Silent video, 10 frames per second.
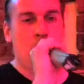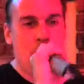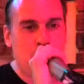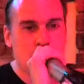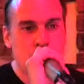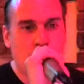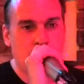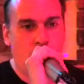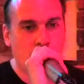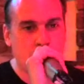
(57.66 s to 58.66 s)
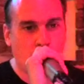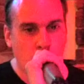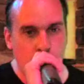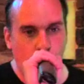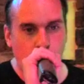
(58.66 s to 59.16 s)
Mouth so large,
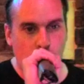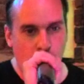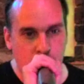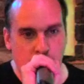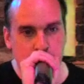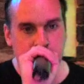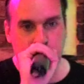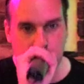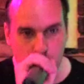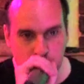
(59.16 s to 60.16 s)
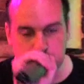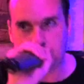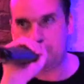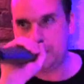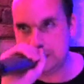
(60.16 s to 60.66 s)
oh lord, oh lovey, he can
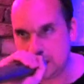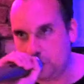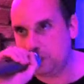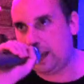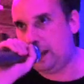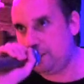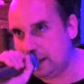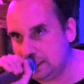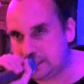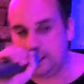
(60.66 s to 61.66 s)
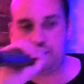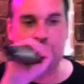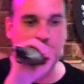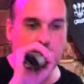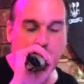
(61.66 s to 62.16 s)
whisper in his own there. Ain't it
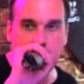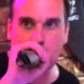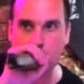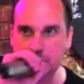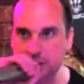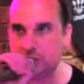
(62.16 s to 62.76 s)
funny when the quench